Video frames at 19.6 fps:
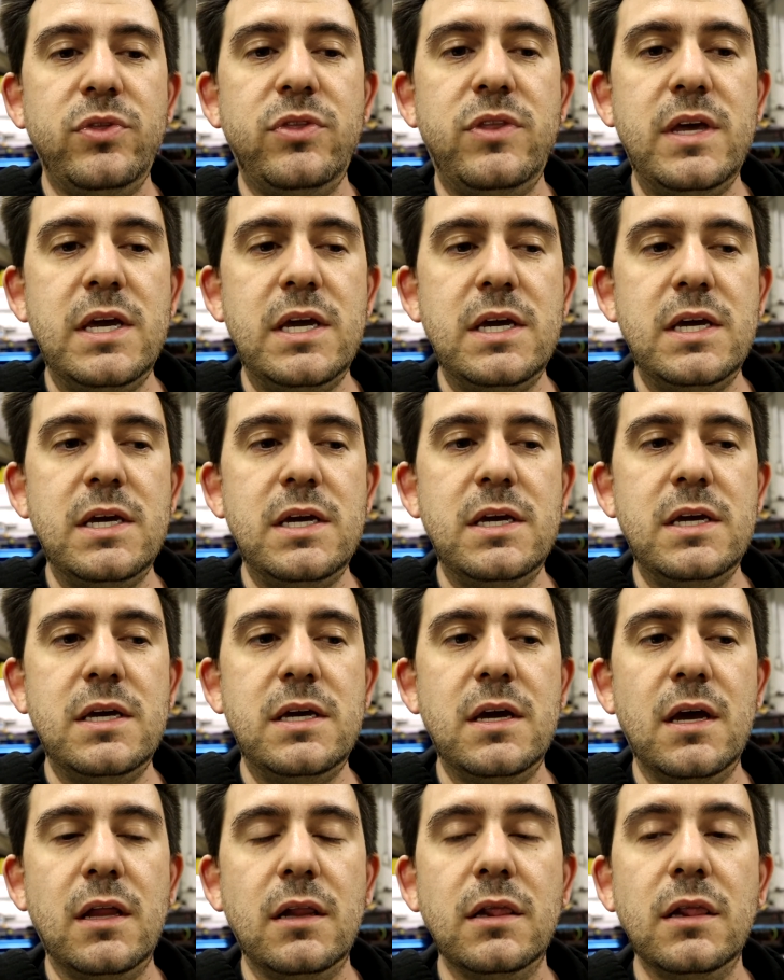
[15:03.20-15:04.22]

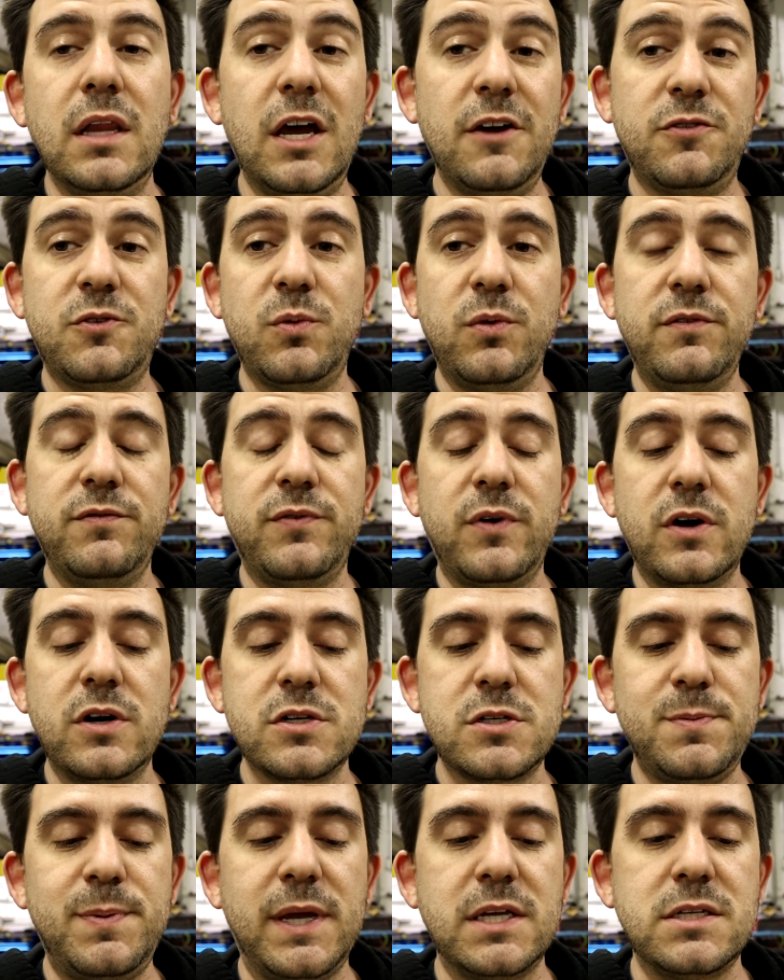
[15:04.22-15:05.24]
the left one
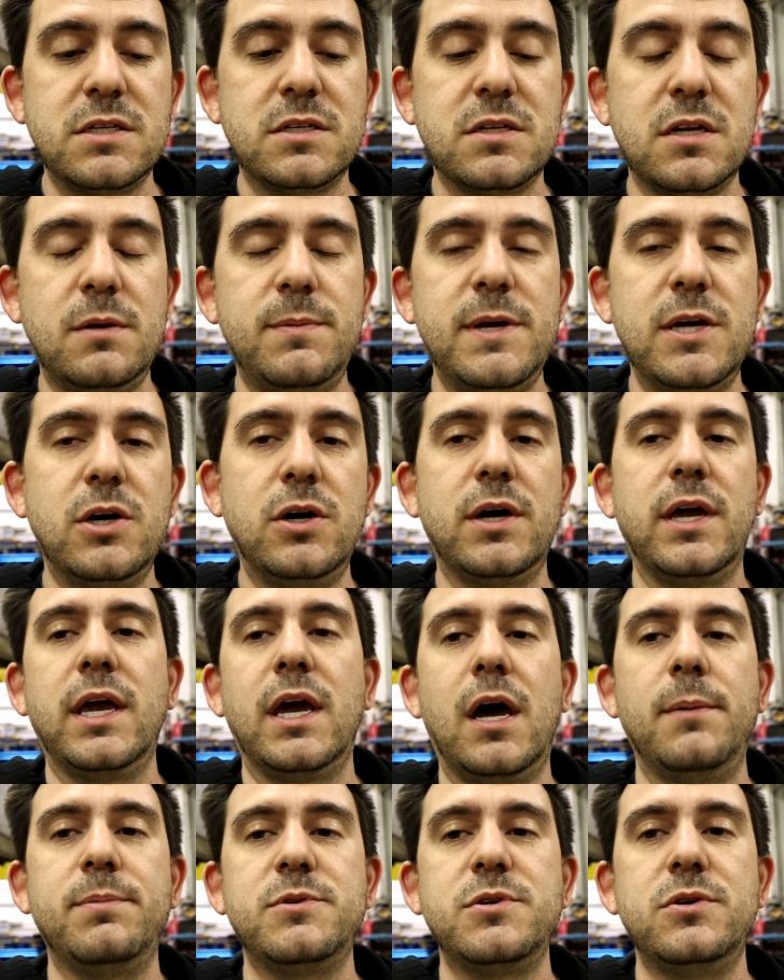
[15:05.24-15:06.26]
first because it's going to be hooking
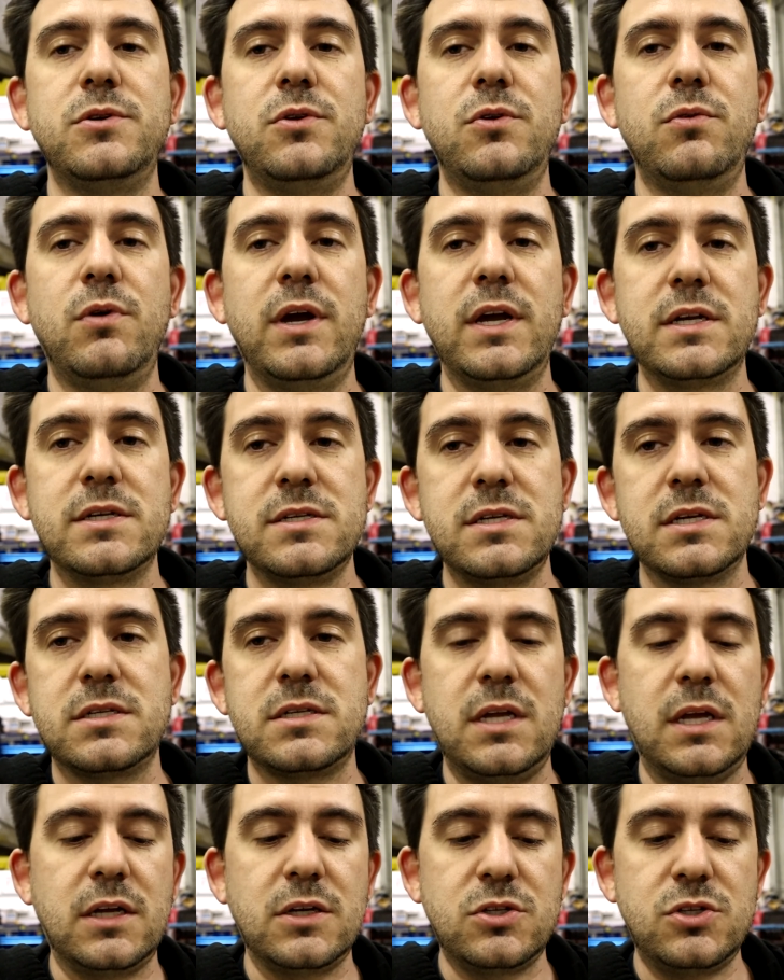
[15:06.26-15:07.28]
up to
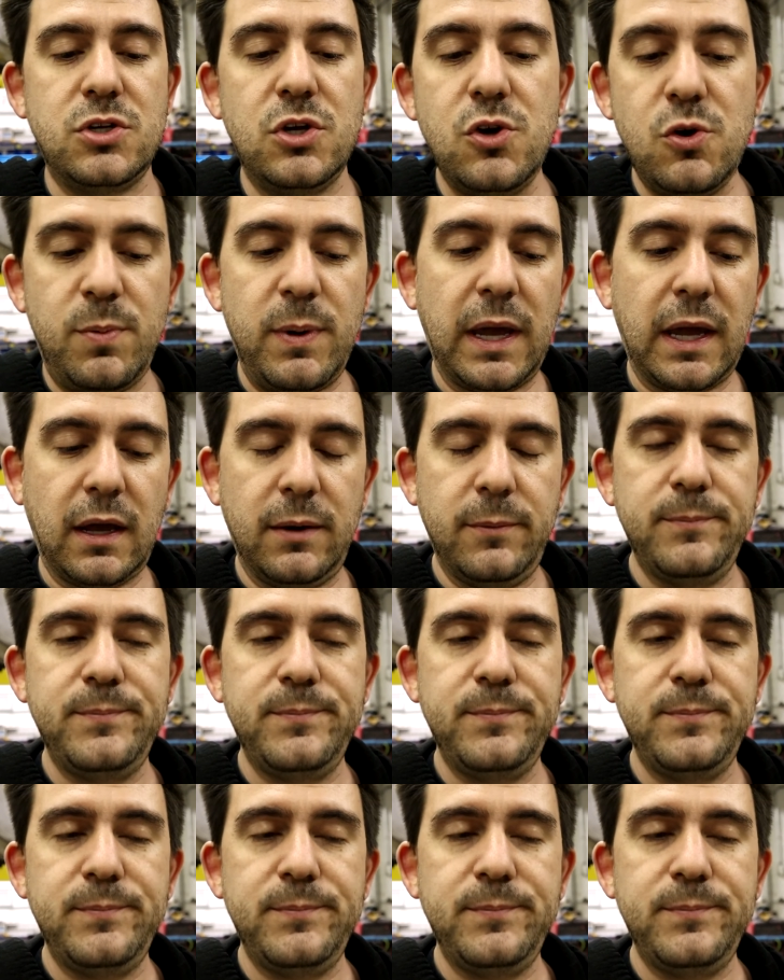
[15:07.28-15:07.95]
existing tubing.